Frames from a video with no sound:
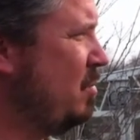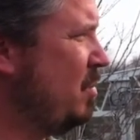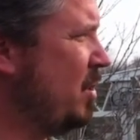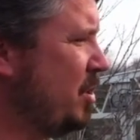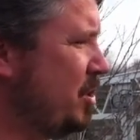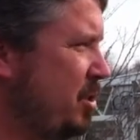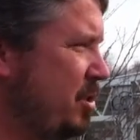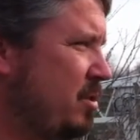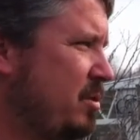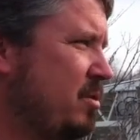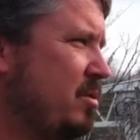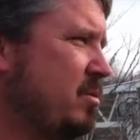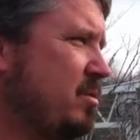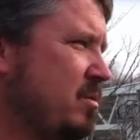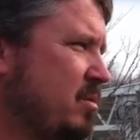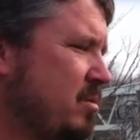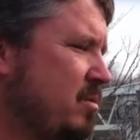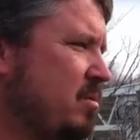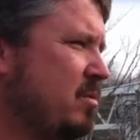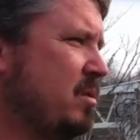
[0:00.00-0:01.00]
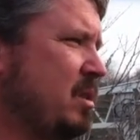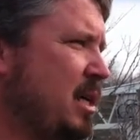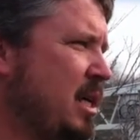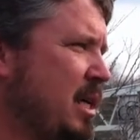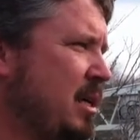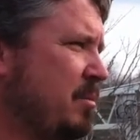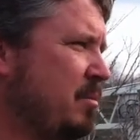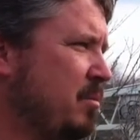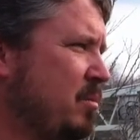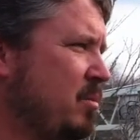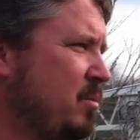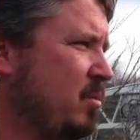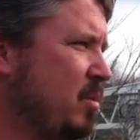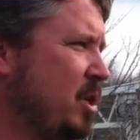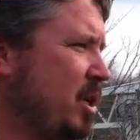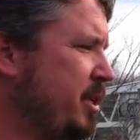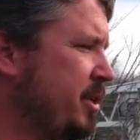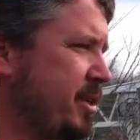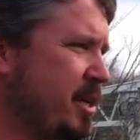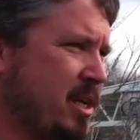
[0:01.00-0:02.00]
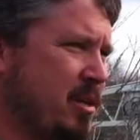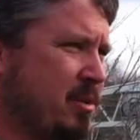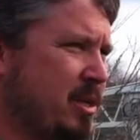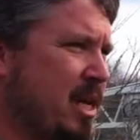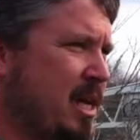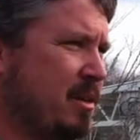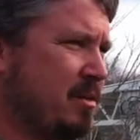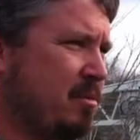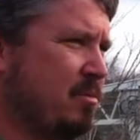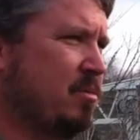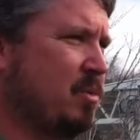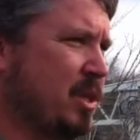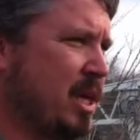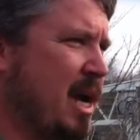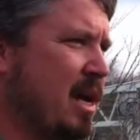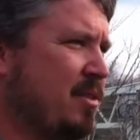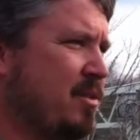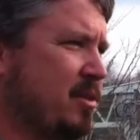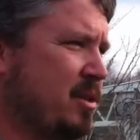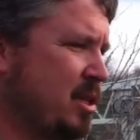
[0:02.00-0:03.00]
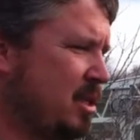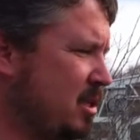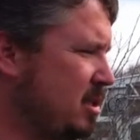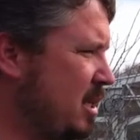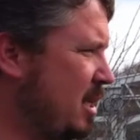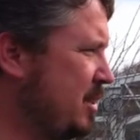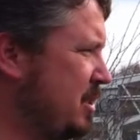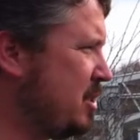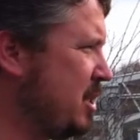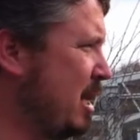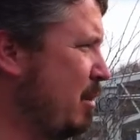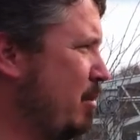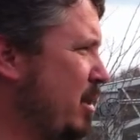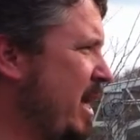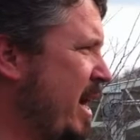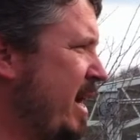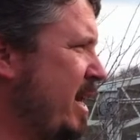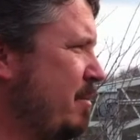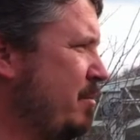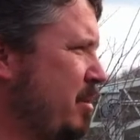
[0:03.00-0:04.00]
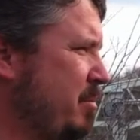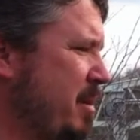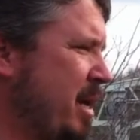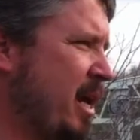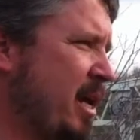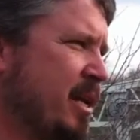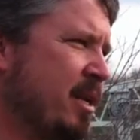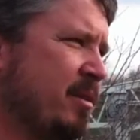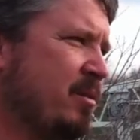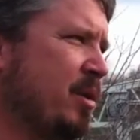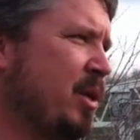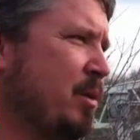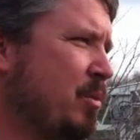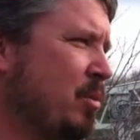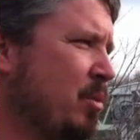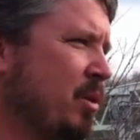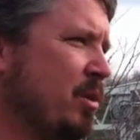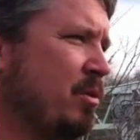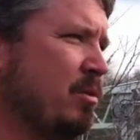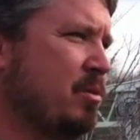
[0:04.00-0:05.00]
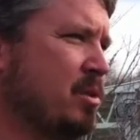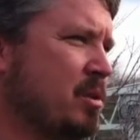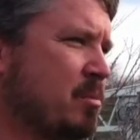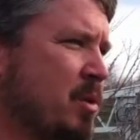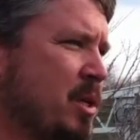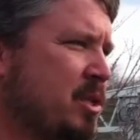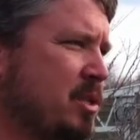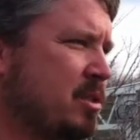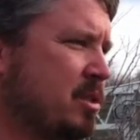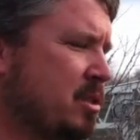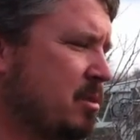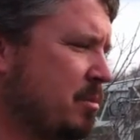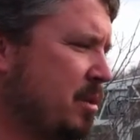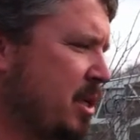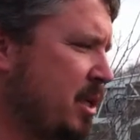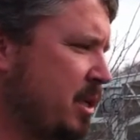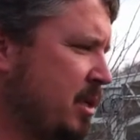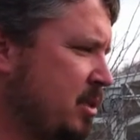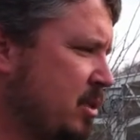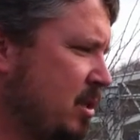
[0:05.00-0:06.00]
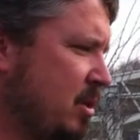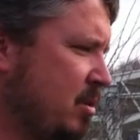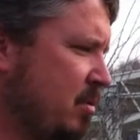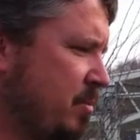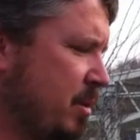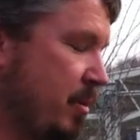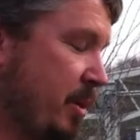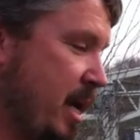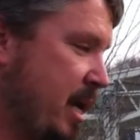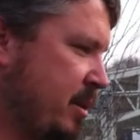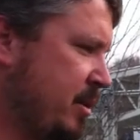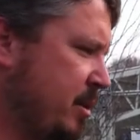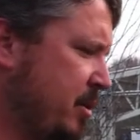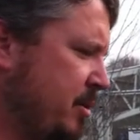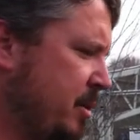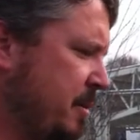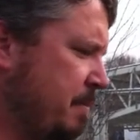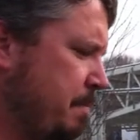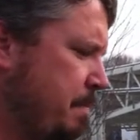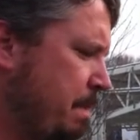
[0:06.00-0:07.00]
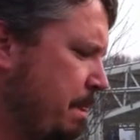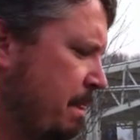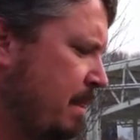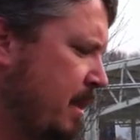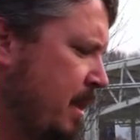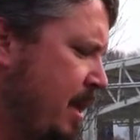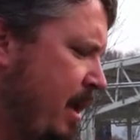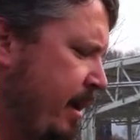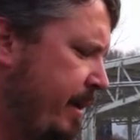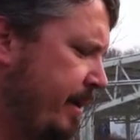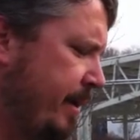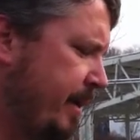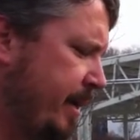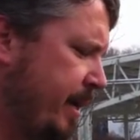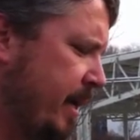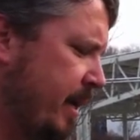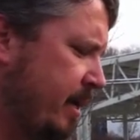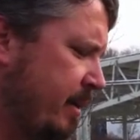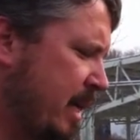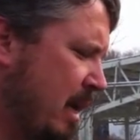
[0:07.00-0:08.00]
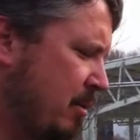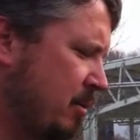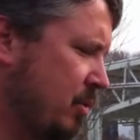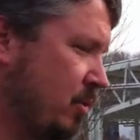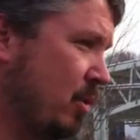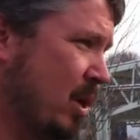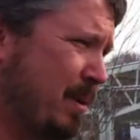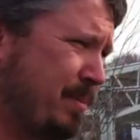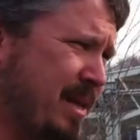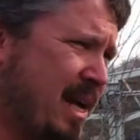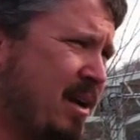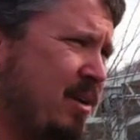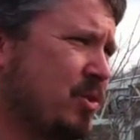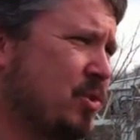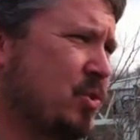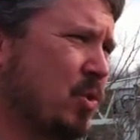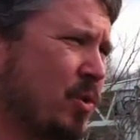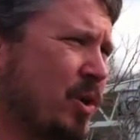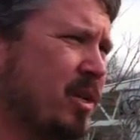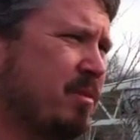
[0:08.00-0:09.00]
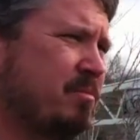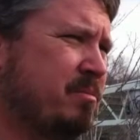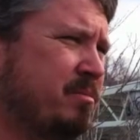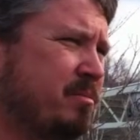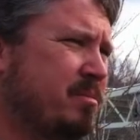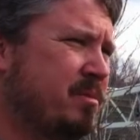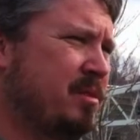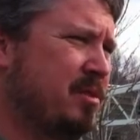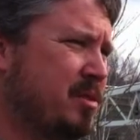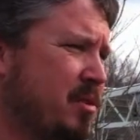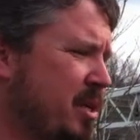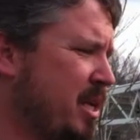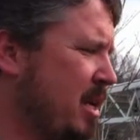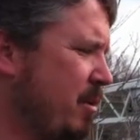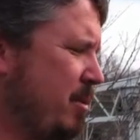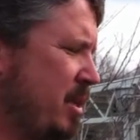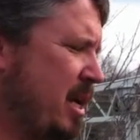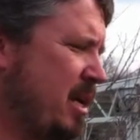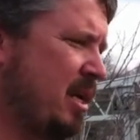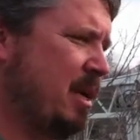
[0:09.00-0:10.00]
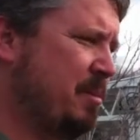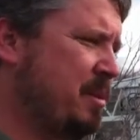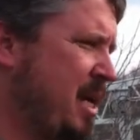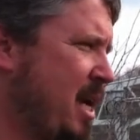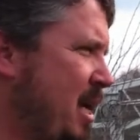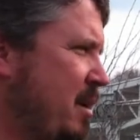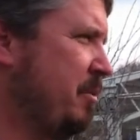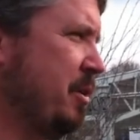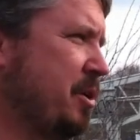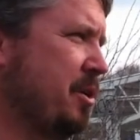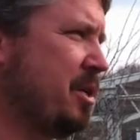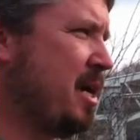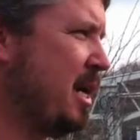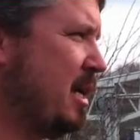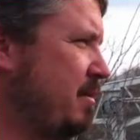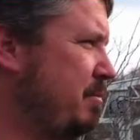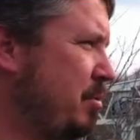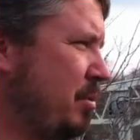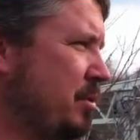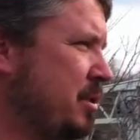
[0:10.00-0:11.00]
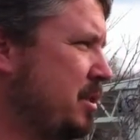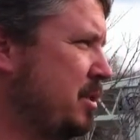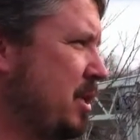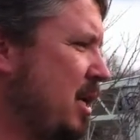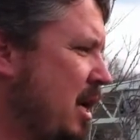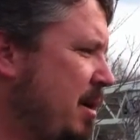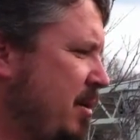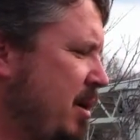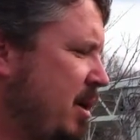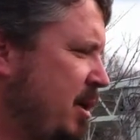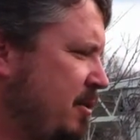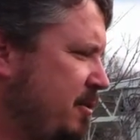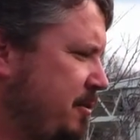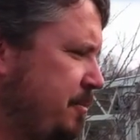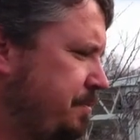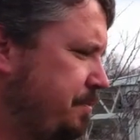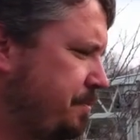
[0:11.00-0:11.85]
which couldn't have done it couldn't have done this job without it, but man, it really threw some wrenches and things, so, but we had to do it. And that was through Uptown Consortium. So again, without Uptown, we could not have pulled this job off.